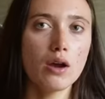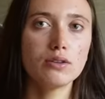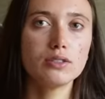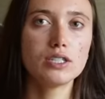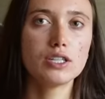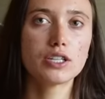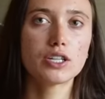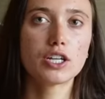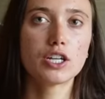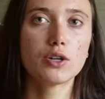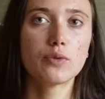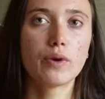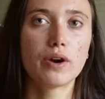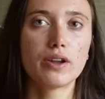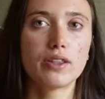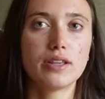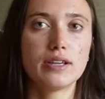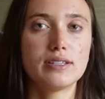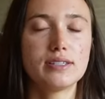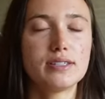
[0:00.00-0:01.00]
I was either gonna
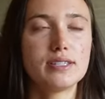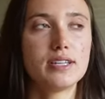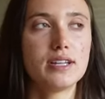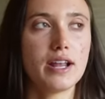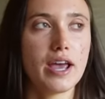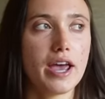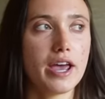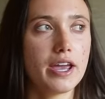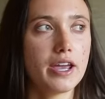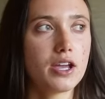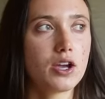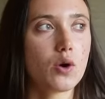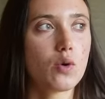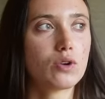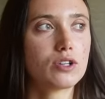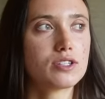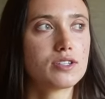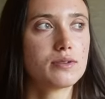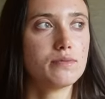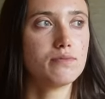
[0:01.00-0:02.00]
wear this today
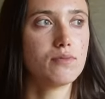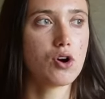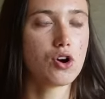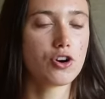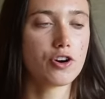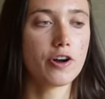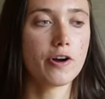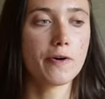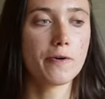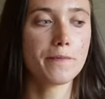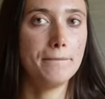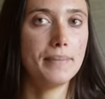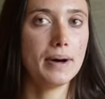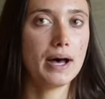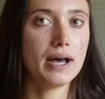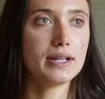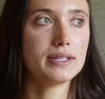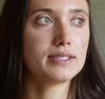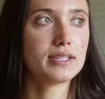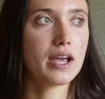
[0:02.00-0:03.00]
or tomorrow,
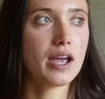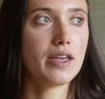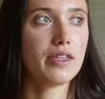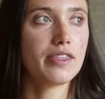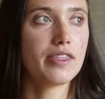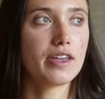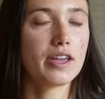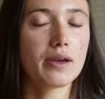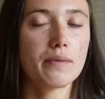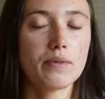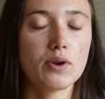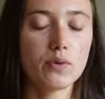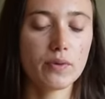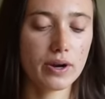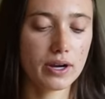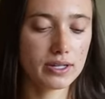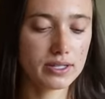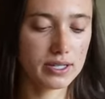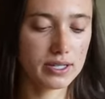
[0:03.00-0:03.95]
but I think I'm gonna wear it